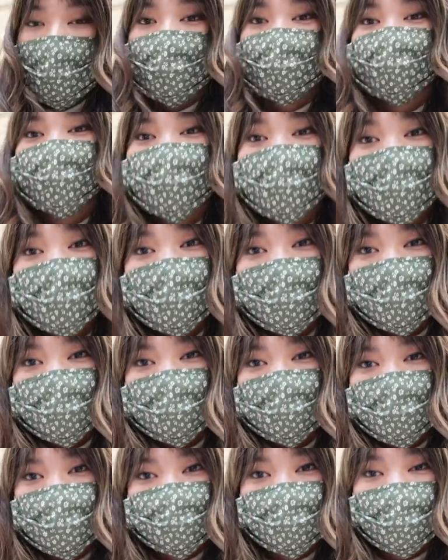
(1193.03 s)
I really liked
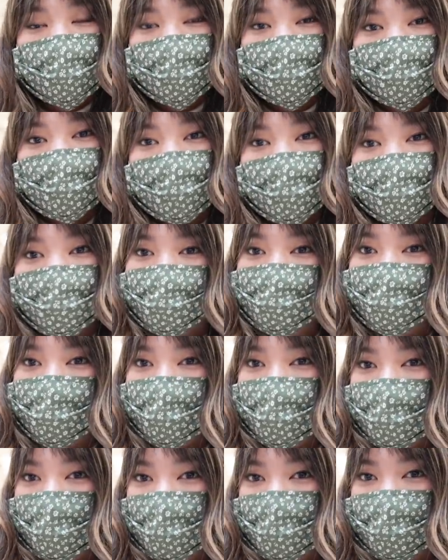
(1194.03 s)
this polo
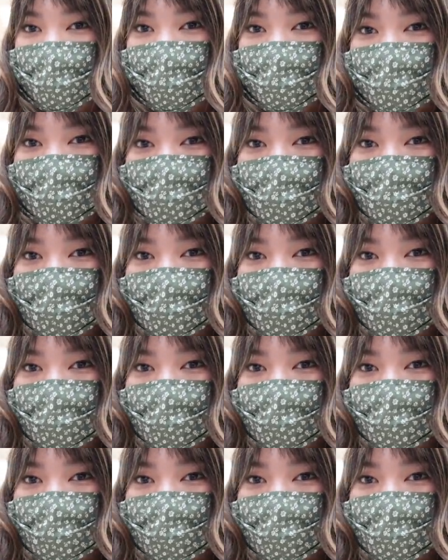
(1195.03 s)
because